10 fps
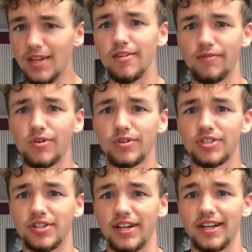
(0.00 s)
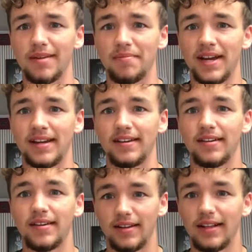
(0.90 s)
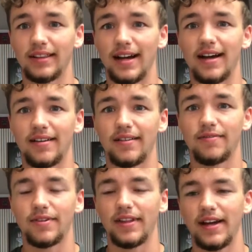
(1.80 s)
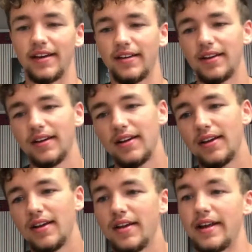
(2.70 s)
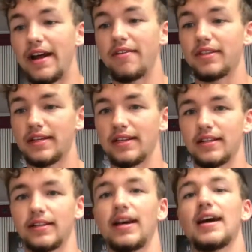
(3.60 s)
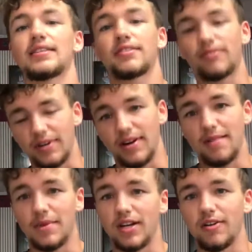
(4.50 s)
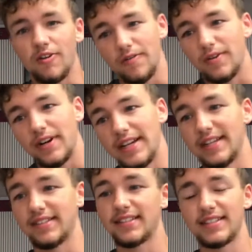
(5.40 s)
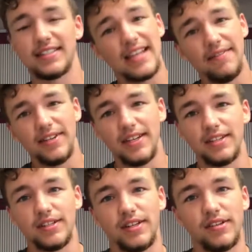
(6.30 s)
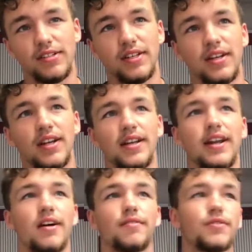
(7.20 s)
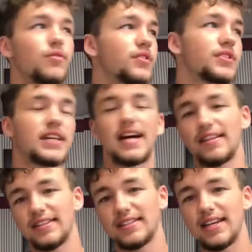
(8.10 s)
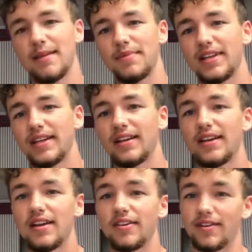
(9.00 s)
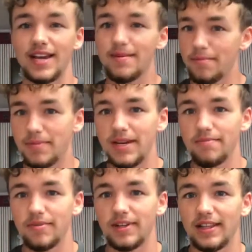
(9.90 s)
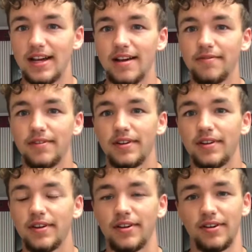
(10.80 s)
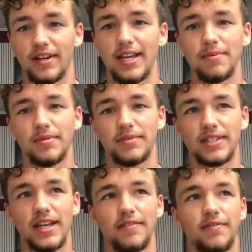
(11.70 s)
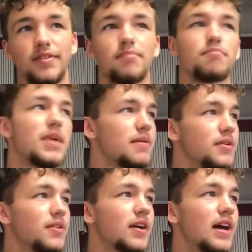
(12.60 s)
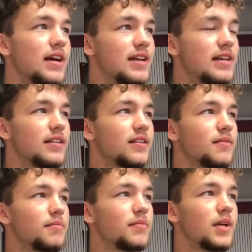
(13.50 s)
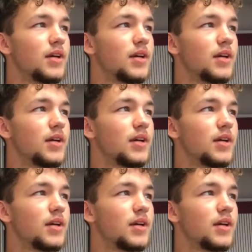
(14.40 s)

of course you're going to get paid a lot for that. Now, the last career I'm going to go over is safety engineers. Now, of course, kind of the same thing. You're keeping people alive, or you're keeping them safe. Maybe you're not healing them,